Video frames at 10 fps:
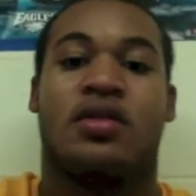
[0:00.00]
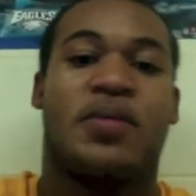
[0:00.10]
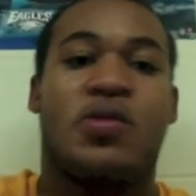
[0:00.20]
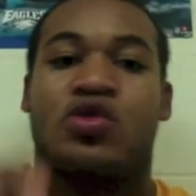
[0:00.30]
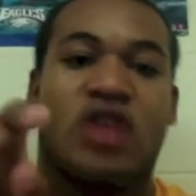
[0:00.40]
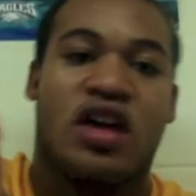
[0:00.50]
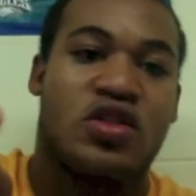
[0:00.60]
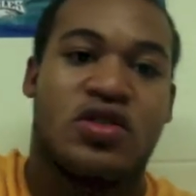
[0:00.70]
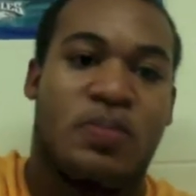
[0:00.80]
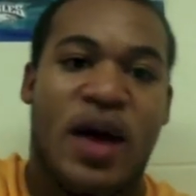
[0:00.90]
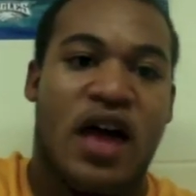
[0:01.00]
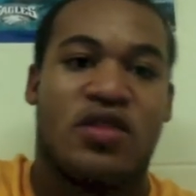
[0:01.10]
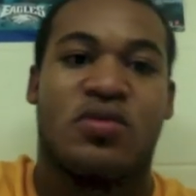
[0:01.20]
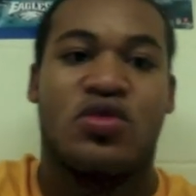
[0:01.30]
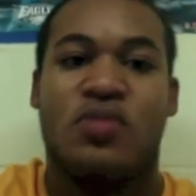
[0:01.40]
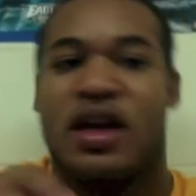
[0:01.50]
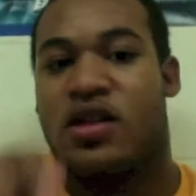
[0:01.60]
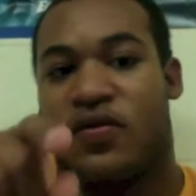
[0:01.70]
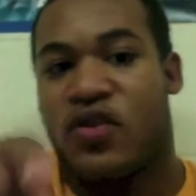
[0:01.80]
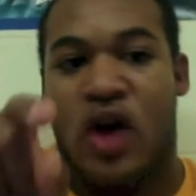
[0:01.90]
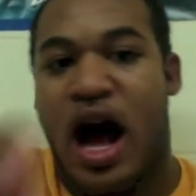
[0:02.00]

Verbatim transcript: People are trying to use the bathroom. You making them feel